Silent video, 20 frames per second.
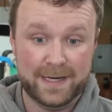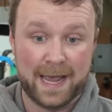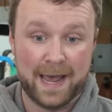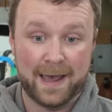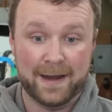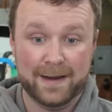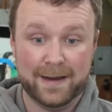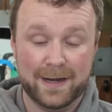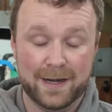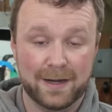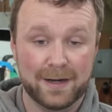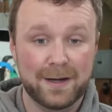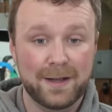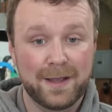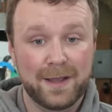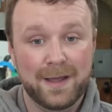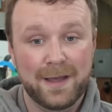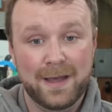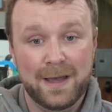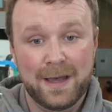to data here,
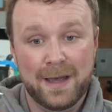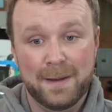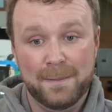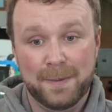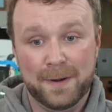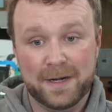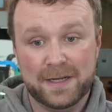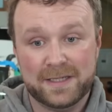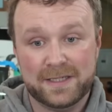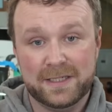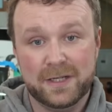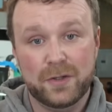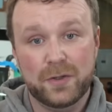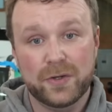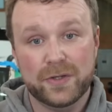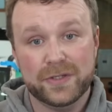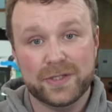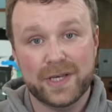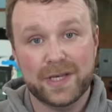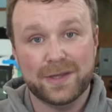but it still
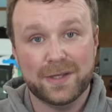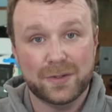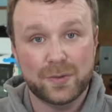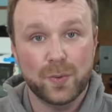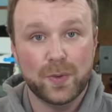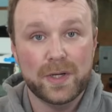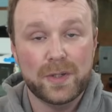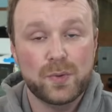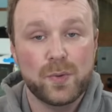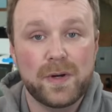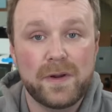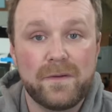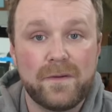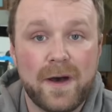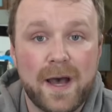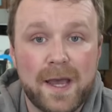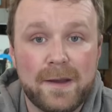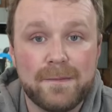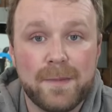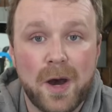looks like the
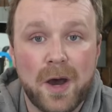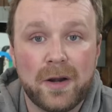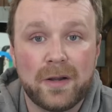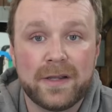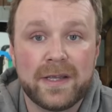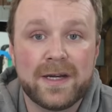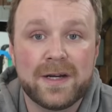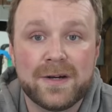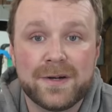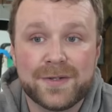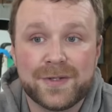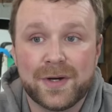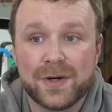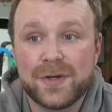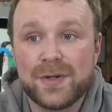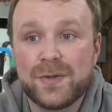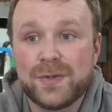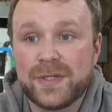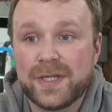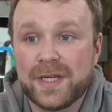2025 model years
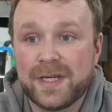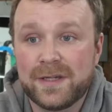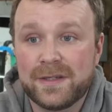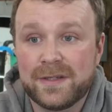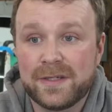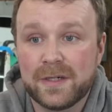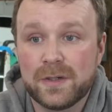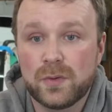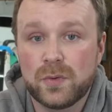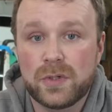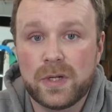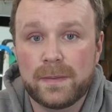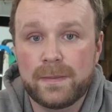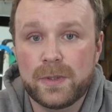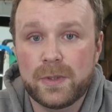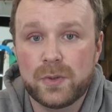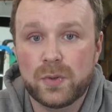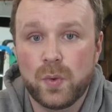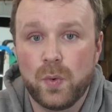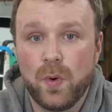are using
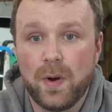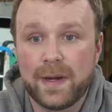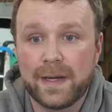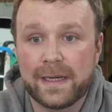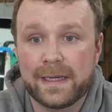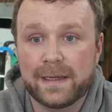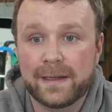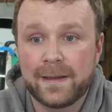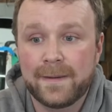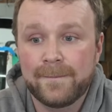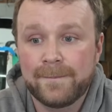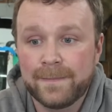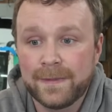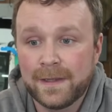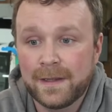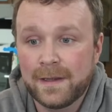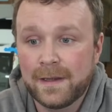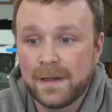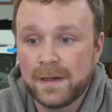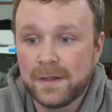0W20.
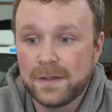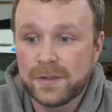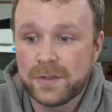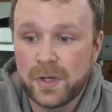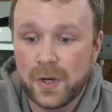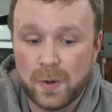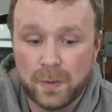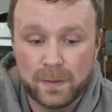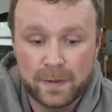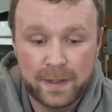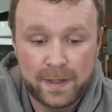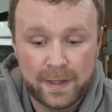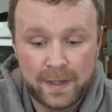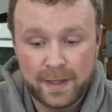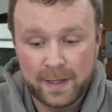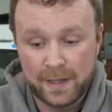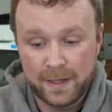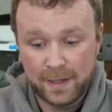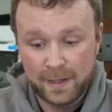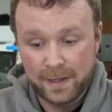So
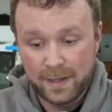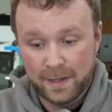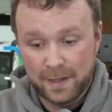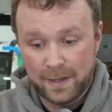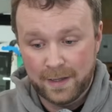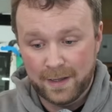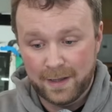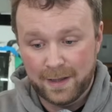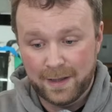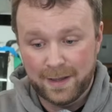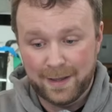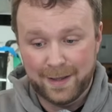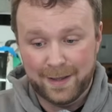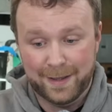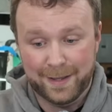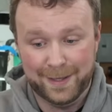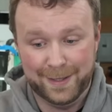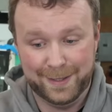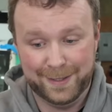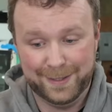
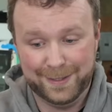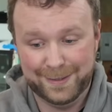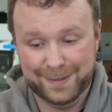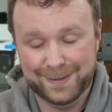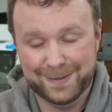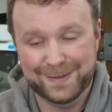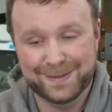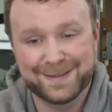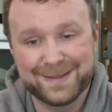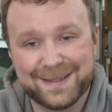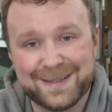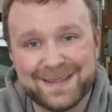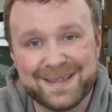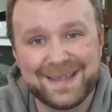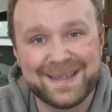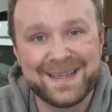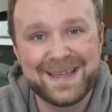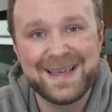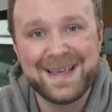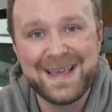
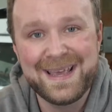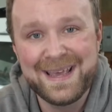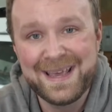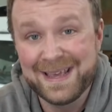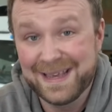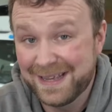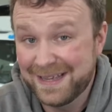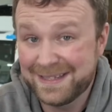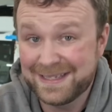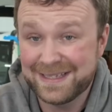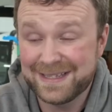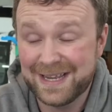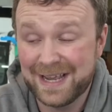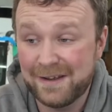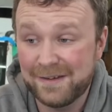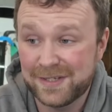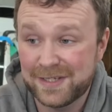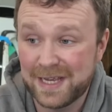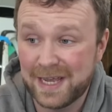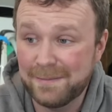it's a
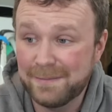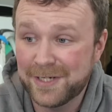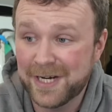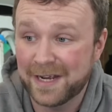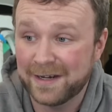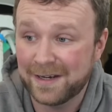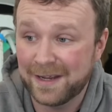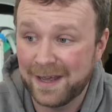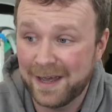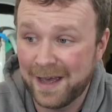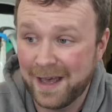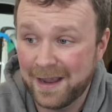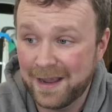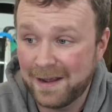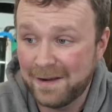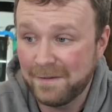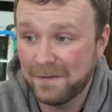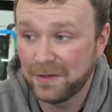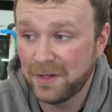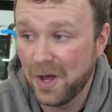tough subject. I
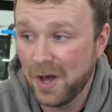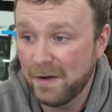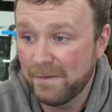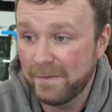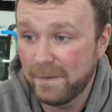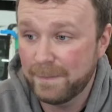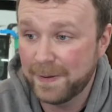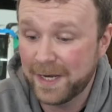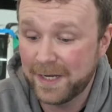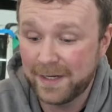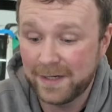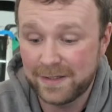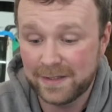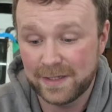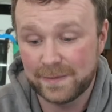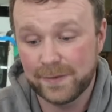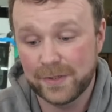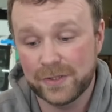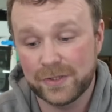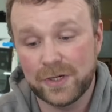got a lot of opinions
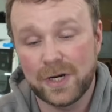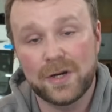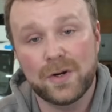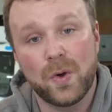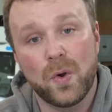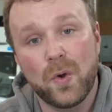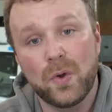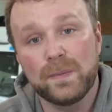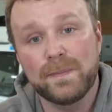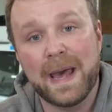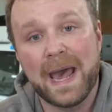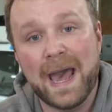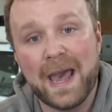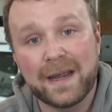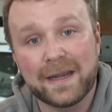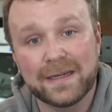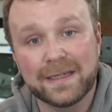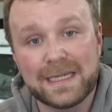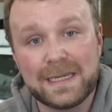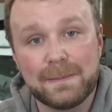and I'm just trying to hold
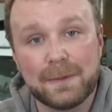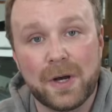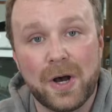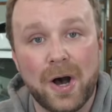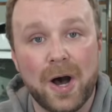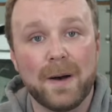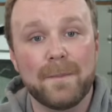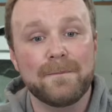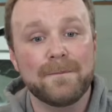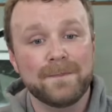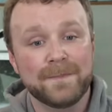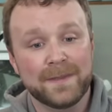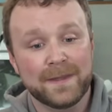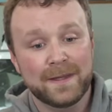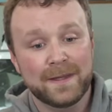back and keep calm.